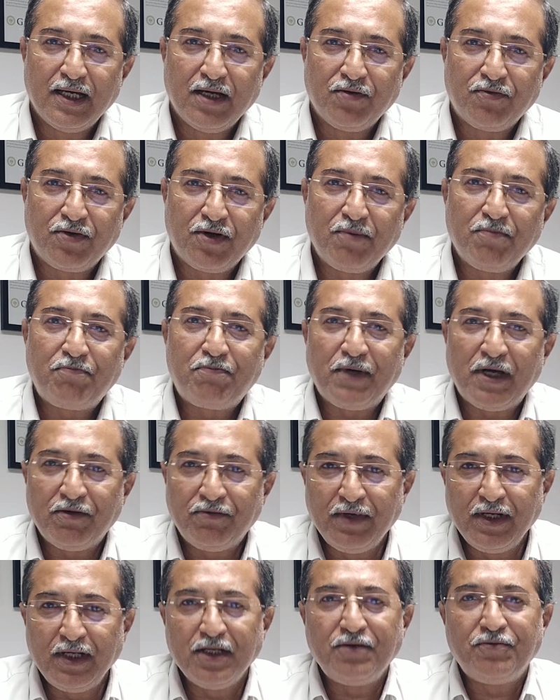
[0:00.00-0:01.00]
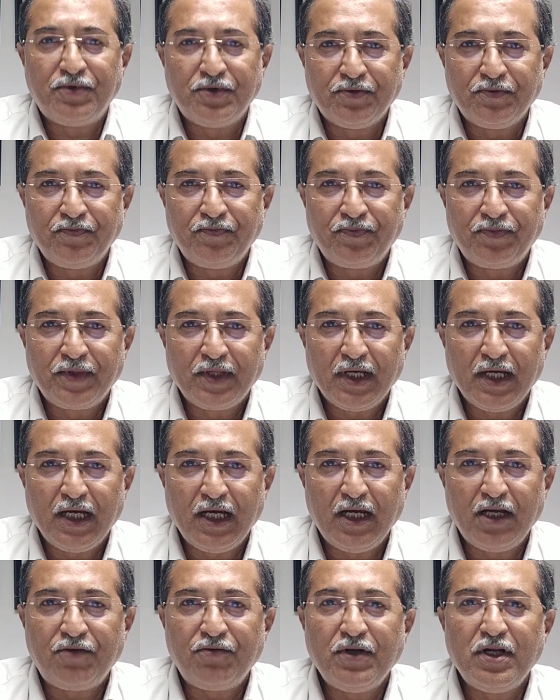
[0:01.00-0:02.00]
from pavilion view,
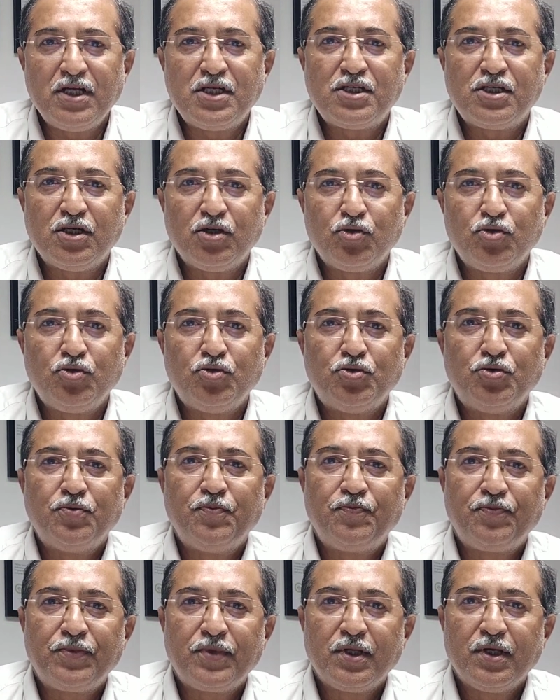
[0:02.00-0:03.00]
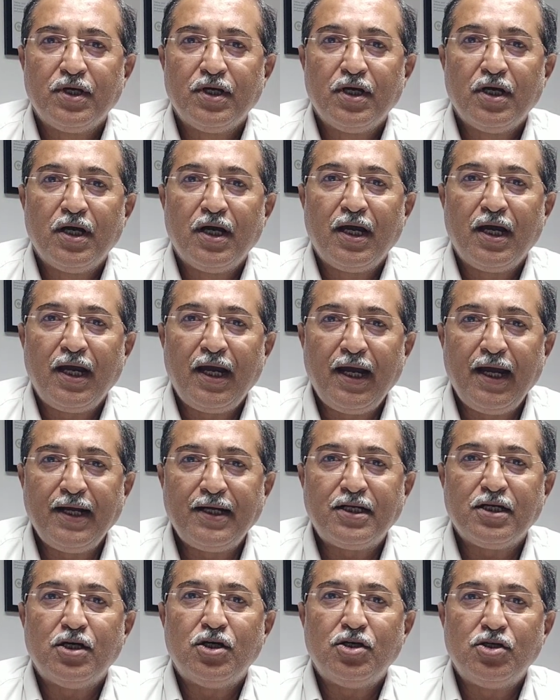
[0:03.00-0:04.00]
it will show you
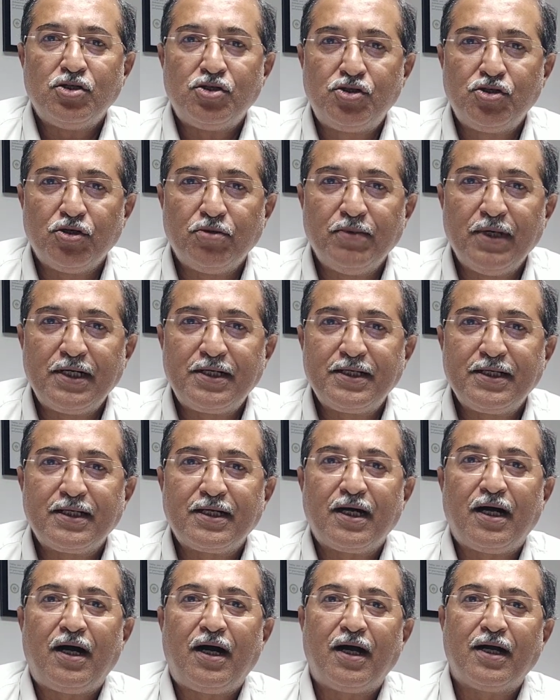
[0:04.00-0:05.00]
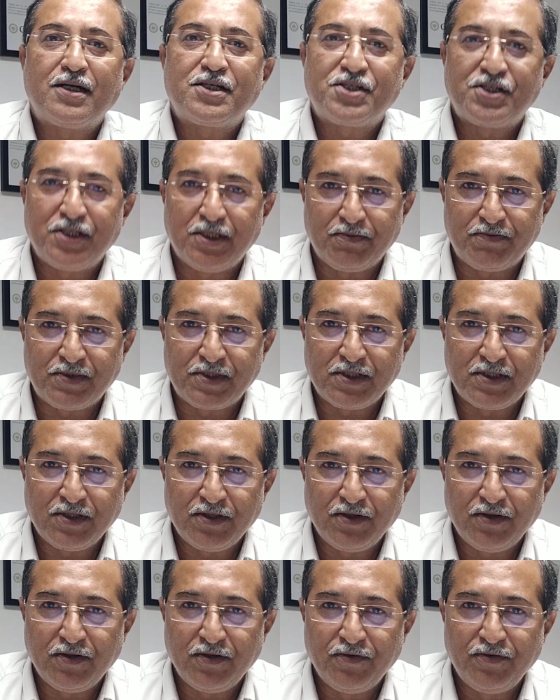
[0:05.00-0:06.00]
8 geometric heart shapes
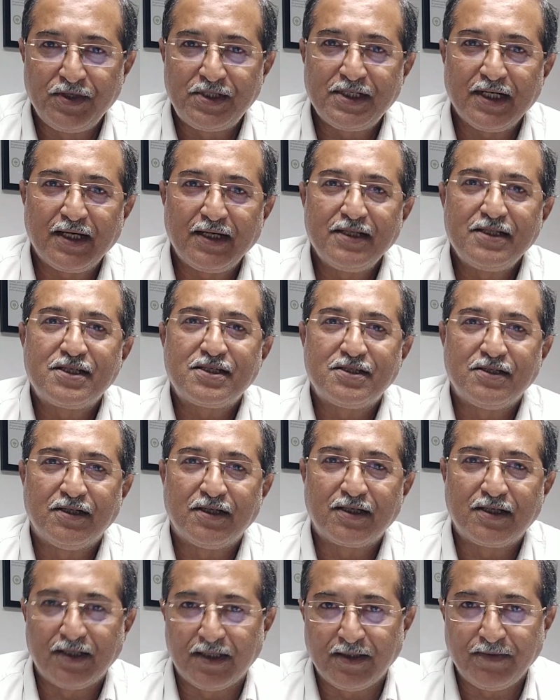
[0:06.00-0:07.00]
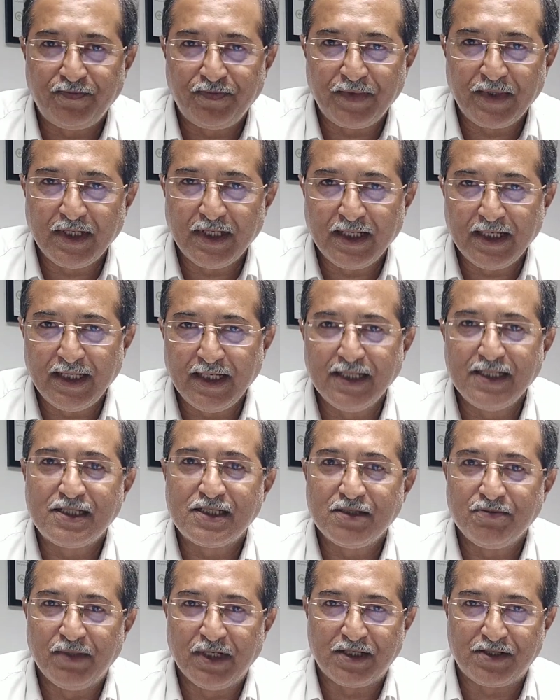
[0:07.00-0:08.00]
which are in circle in
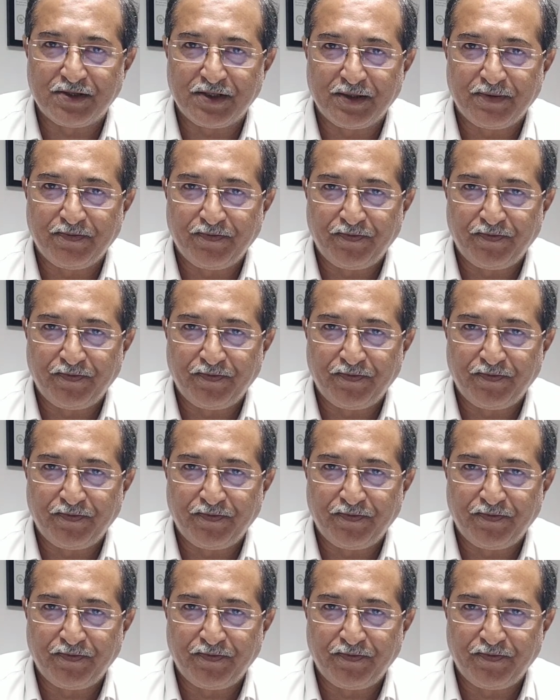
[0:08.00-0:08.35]
symmetry.